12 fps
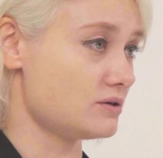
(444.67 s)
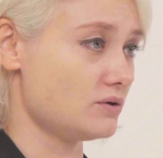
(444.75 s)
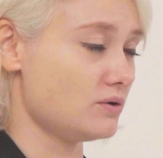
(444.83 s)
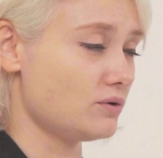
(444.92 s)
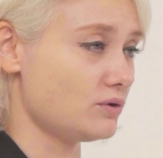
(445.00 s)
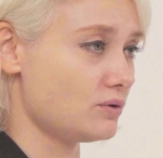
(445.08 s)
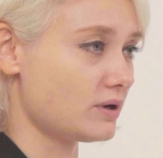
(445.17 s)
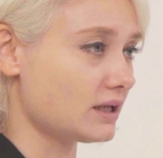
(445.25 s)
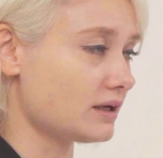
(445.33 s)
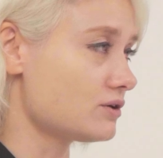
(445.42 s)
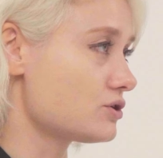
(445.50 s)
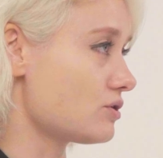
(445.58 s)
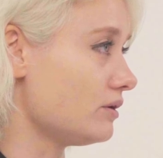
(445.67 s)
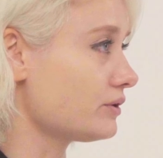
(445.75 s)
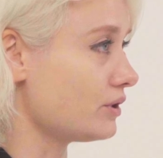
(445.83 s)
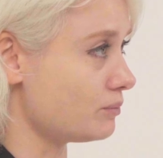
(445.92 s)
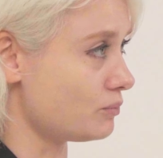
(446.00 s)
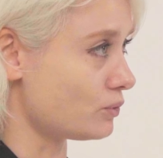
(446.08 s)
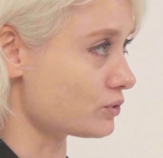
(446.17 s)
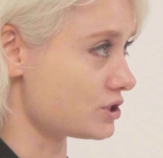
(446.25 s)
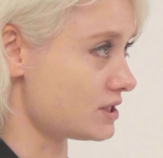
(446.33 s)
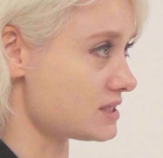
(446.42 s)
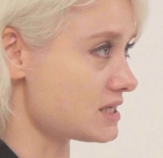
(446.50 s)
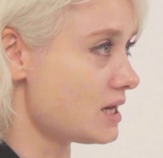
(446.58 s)
you can control your
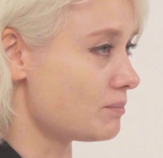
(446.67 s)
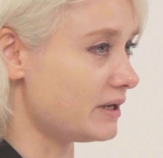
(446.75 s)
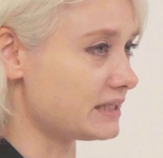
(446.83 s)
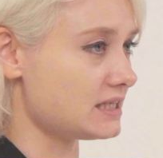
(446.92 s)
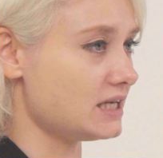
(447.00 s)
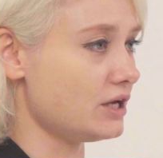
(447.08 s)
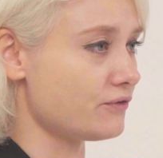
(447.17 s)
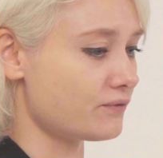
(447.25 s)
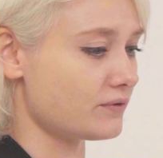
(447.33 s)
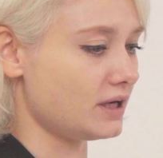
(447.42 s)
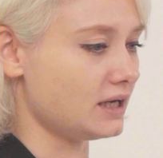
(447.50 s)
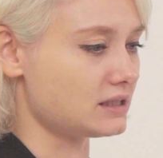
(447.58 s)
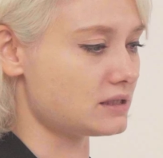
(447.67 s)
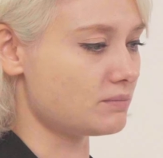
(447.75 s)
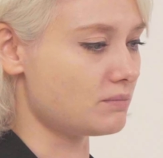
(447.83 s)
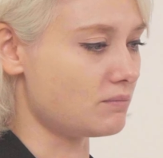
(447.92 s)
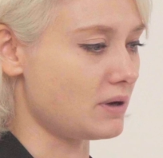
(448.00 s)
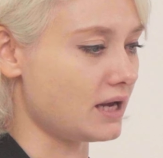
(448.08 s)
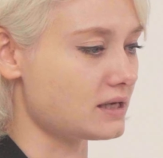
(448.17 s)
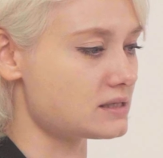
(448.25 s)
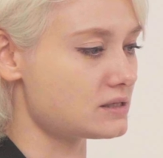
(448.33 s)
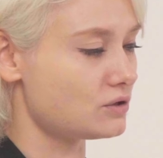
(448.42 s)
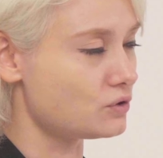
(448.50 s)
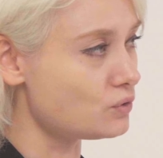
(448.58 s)
emotions, but if it
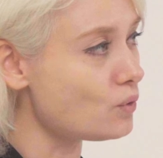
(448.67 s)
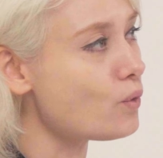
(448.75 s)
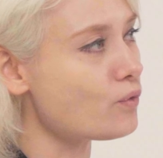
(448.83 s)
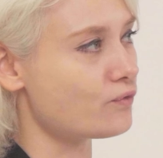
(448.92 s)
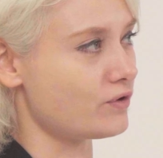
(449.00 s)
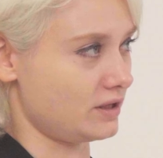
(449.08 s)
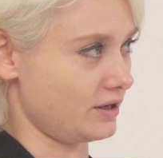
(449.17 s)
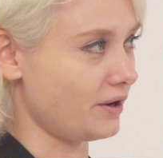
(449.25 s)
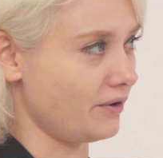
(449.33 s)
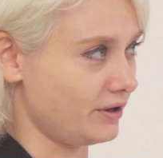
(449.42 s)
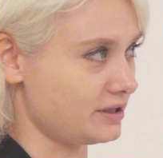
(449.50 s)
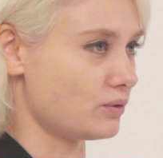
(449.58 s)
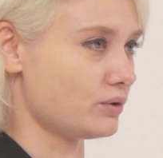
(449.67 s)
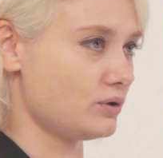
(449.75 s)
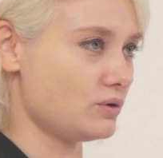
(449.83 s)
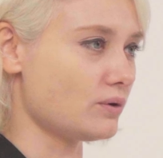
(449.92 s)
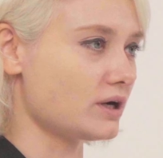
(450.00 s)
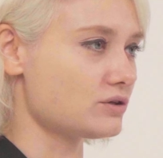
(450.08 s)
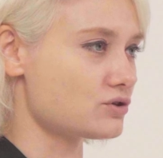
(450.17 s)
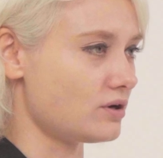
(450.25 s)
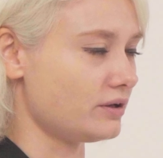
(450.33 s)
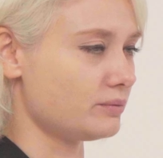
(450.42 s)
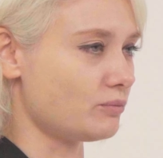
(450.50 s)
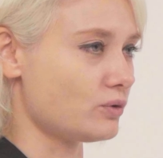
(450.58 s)
makes you feel hurt, so you
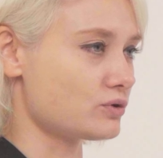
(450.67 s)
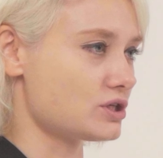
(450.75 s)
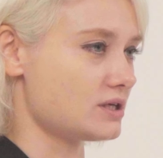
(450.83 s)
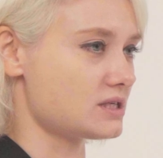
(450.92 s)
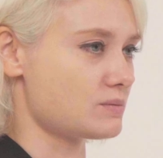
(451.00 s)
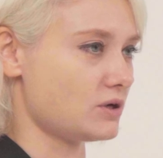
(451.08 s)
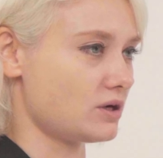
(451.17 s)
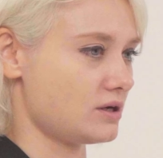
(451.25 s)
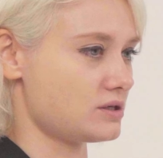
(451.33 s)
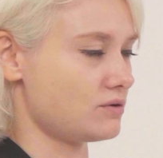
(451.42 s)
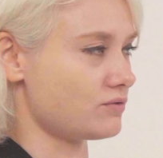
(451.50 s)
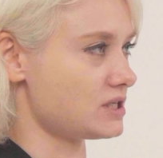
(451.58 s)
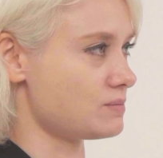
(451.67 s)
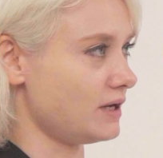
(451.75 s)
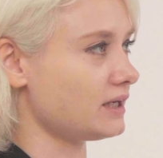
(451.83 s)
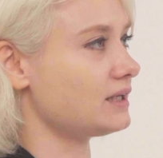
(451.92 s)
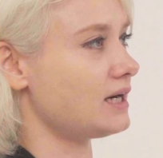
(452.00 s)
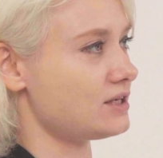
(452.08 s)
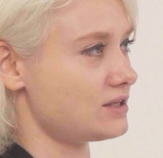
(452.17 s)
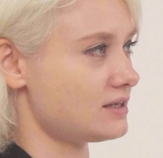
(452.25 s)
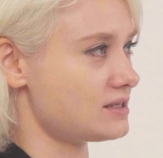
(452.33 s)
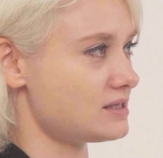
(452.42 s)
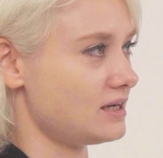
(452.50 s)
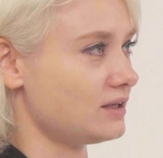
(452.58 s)
control emotions because you respect
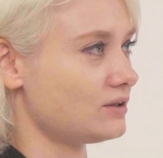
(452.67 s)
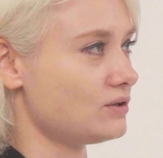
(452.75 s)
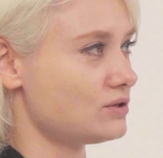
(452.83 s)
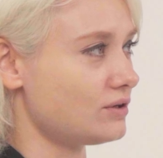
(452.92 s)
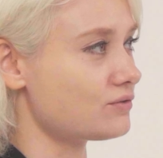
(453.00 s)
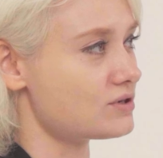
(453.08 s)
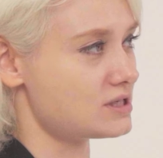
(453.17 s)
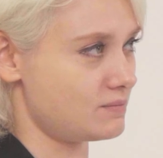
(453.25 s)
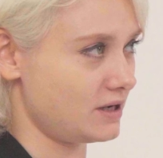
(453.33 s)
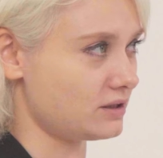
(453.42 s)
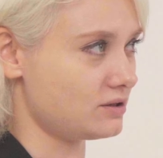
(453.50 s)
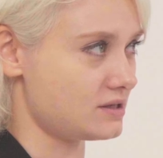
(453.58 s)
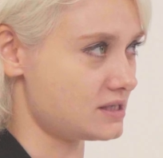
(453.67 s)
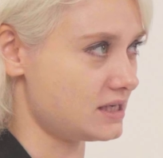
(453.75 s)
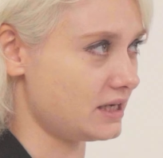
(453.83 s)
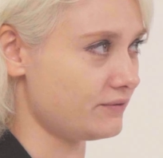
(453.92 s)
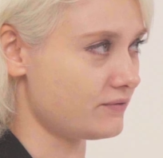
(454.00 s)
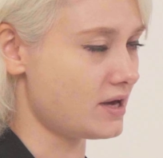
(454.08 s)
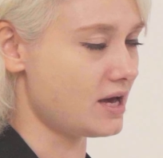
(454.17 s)
others and you don't respect yourself,